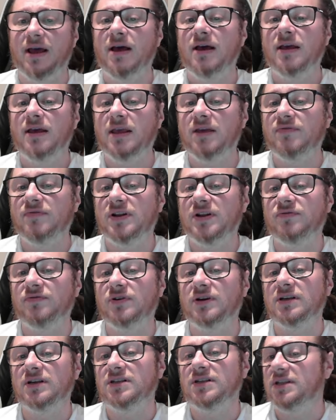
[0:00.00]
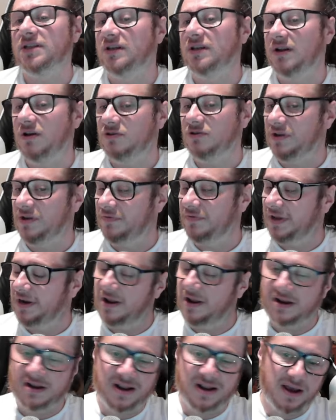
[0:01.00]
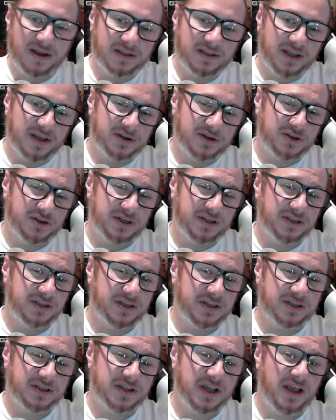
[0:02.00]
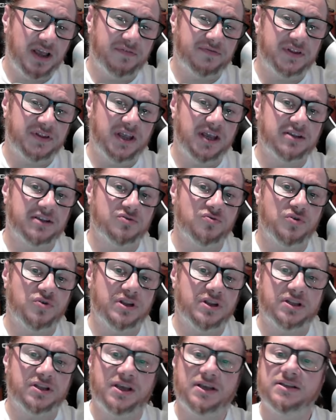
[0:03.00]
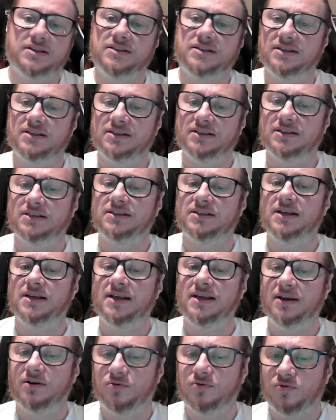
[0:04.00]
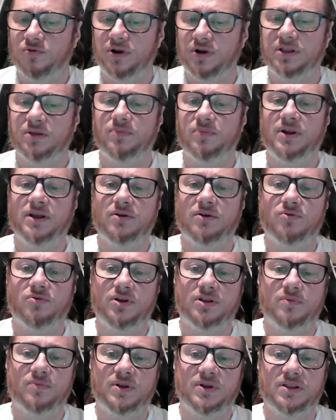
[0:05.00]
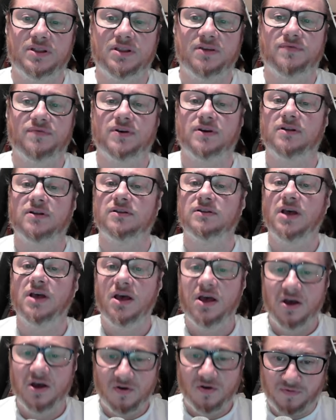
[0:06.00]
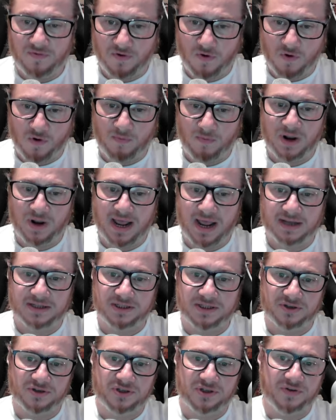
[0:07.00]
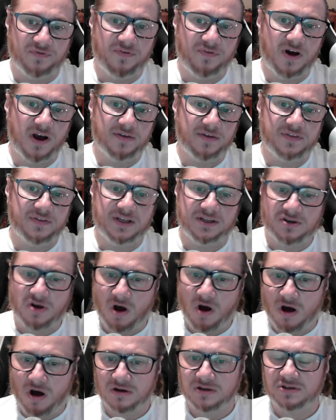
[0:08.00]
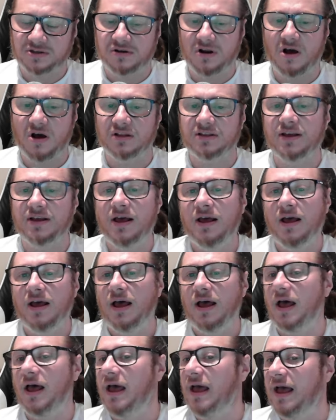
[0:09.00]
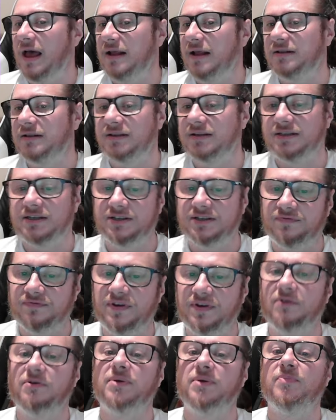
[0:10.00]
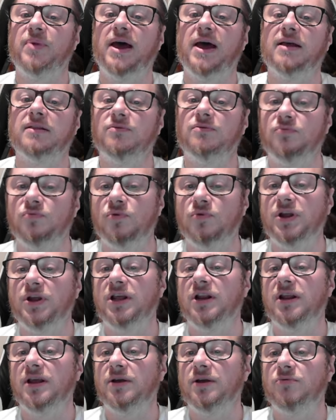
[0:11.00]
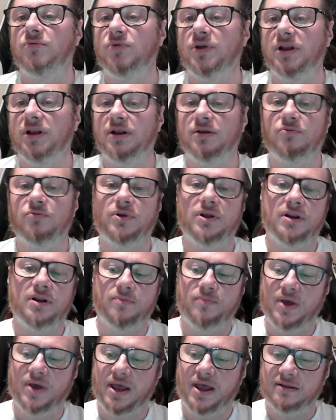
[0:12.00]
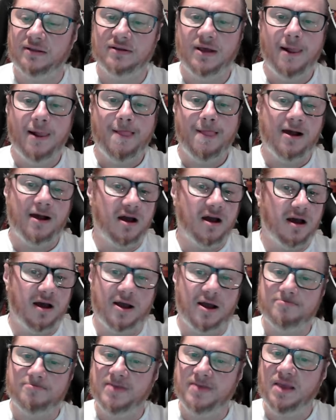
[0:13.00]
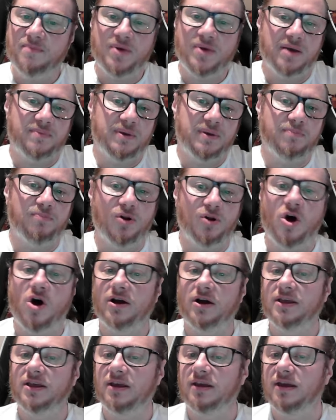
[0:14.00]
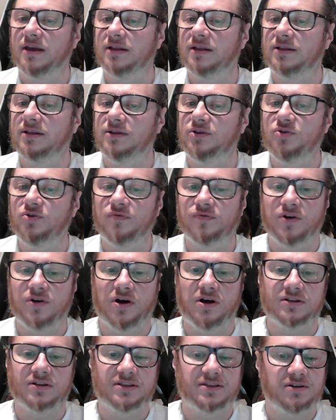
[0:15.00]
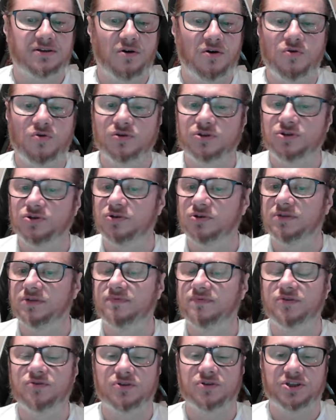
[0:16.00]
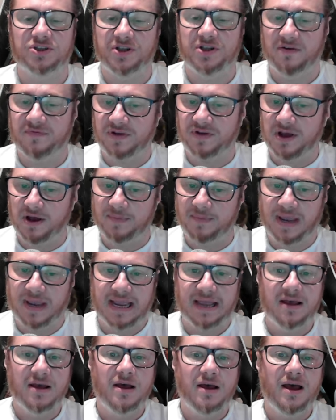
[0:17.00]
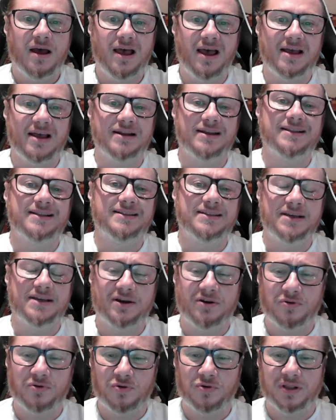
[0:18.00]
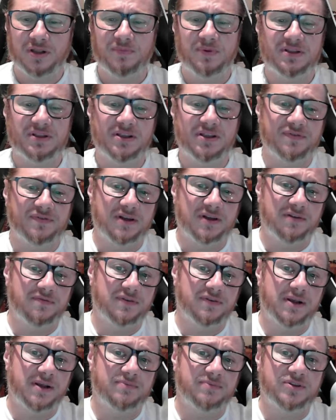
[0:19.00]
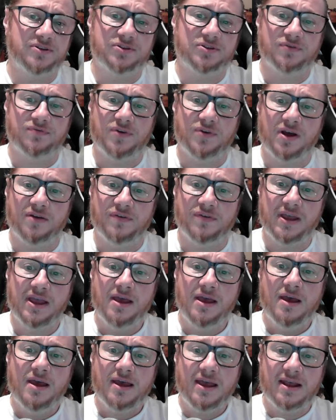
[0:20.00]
Even if you consider now something like knight takes g6, f takes, queen takes, this is incredibly, incredibly difficult for black to survive this onslaught. And this is very bad, really, really, really bad. Uh, they might be blocking it. You've got all sorts of good stuff coming, and it's incredibly difficult for them to survive it. And